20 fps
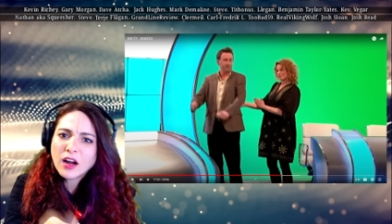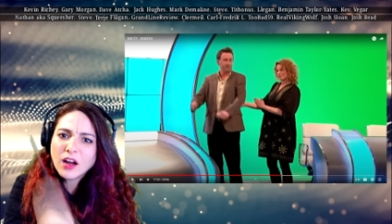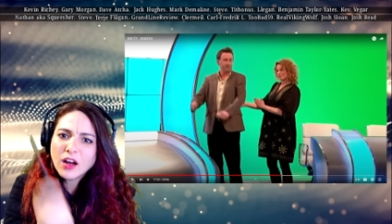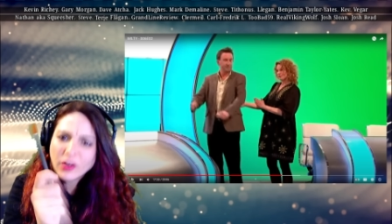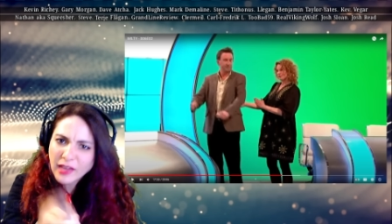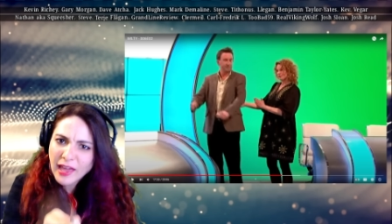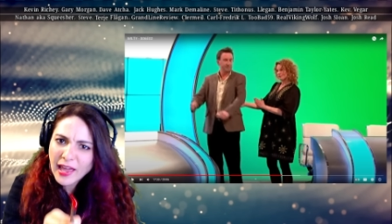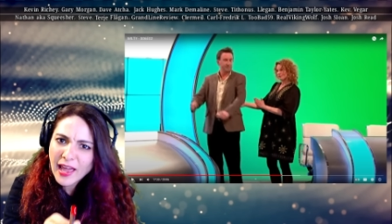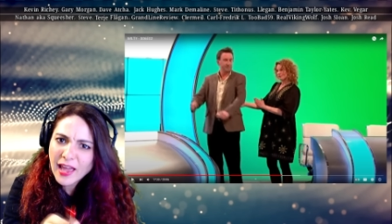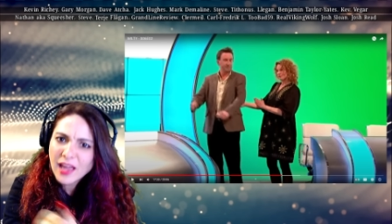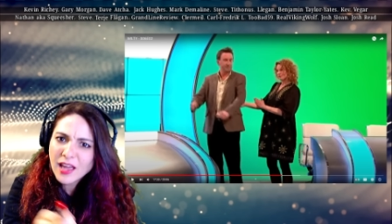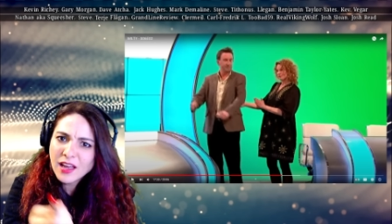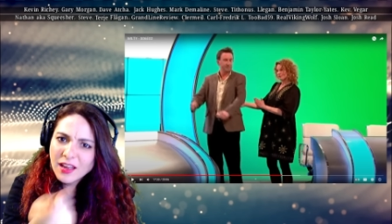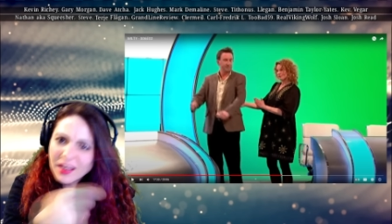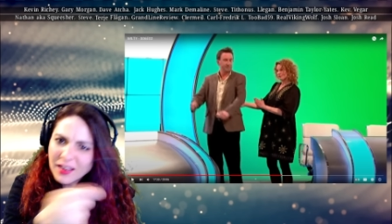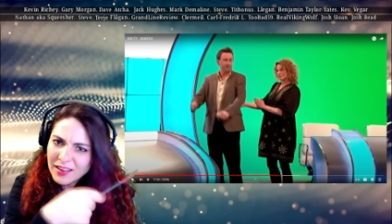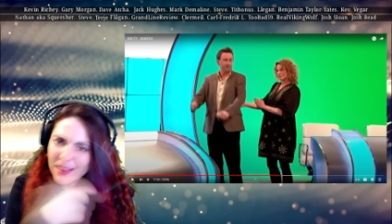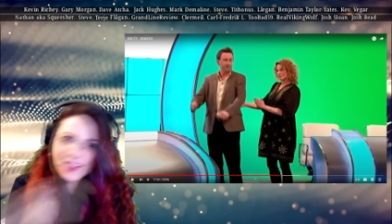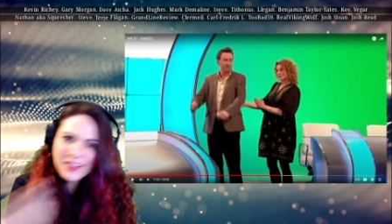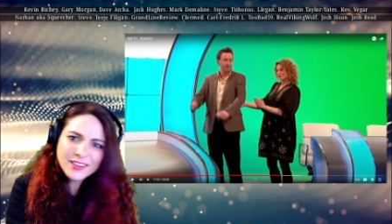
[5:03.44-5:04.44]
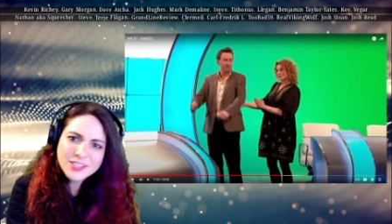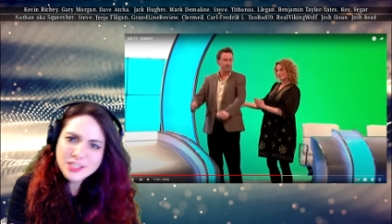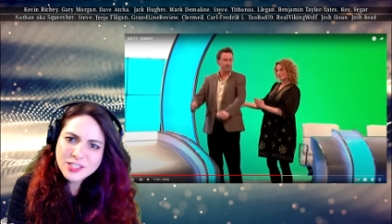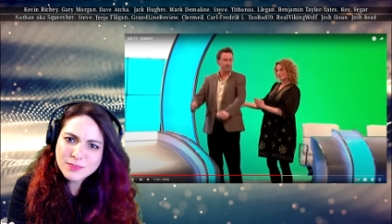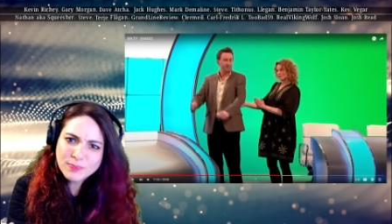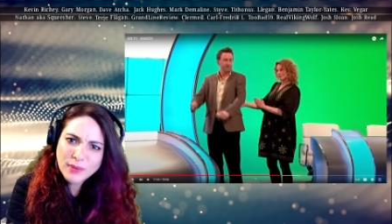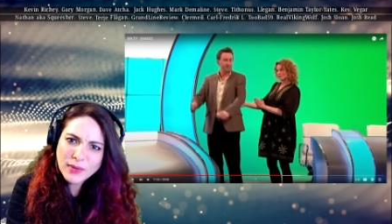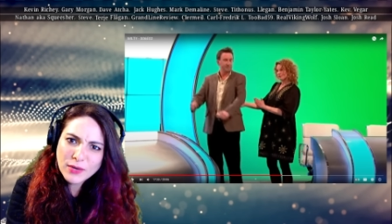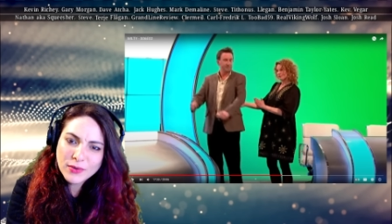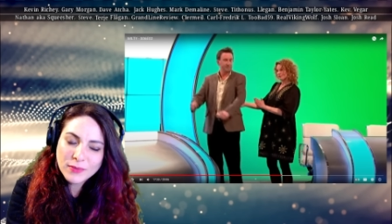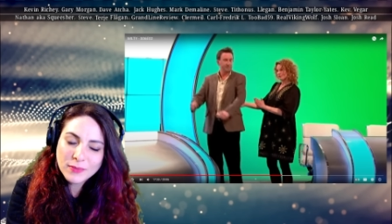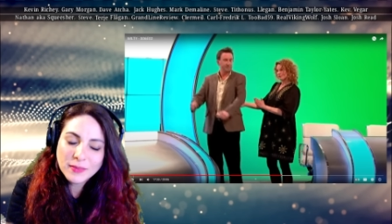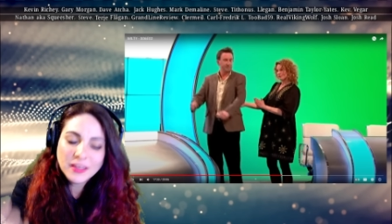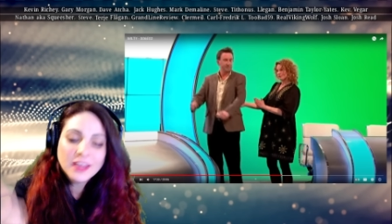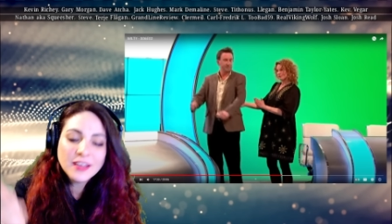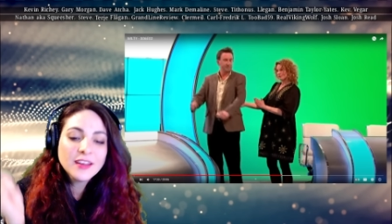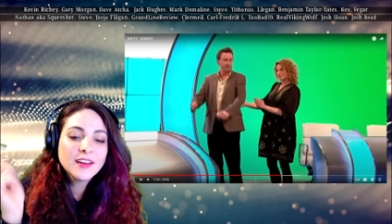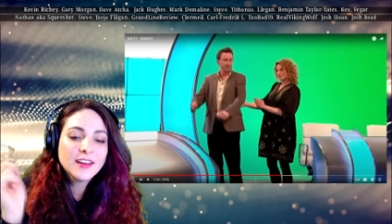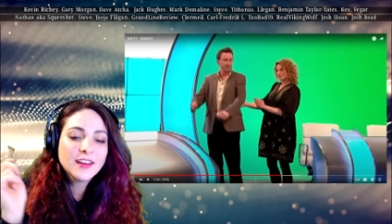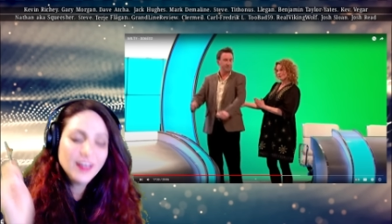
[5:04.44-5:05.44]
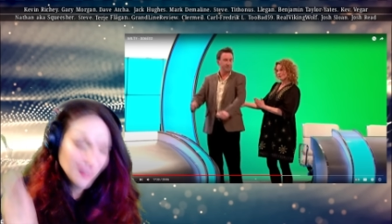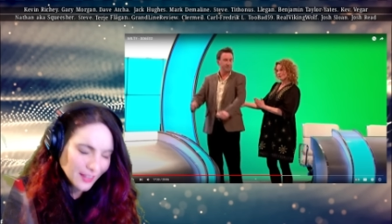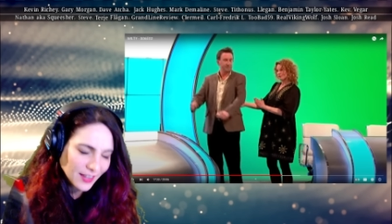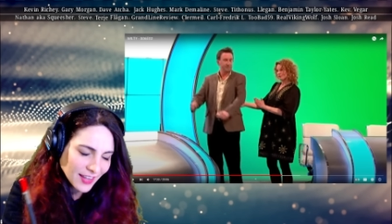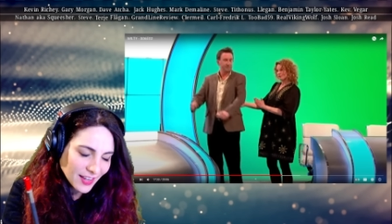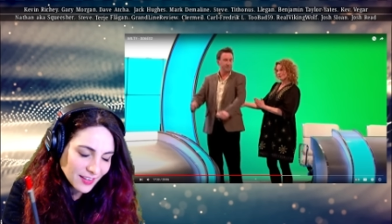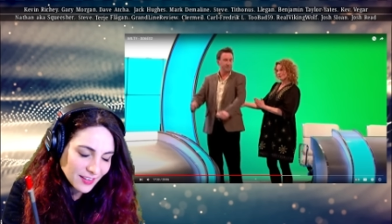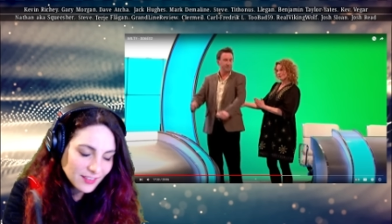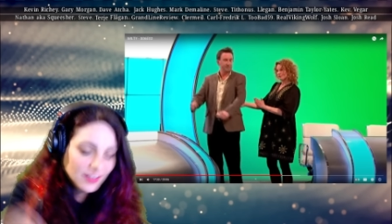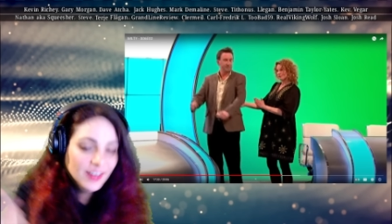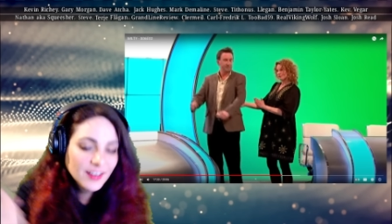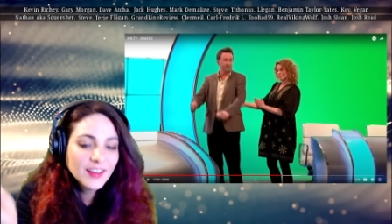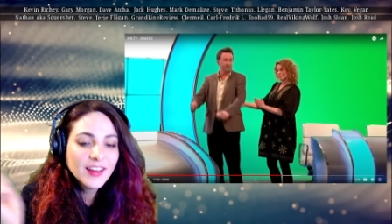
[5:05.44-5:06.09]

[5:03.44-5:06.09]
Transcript: okay? just bear with me again.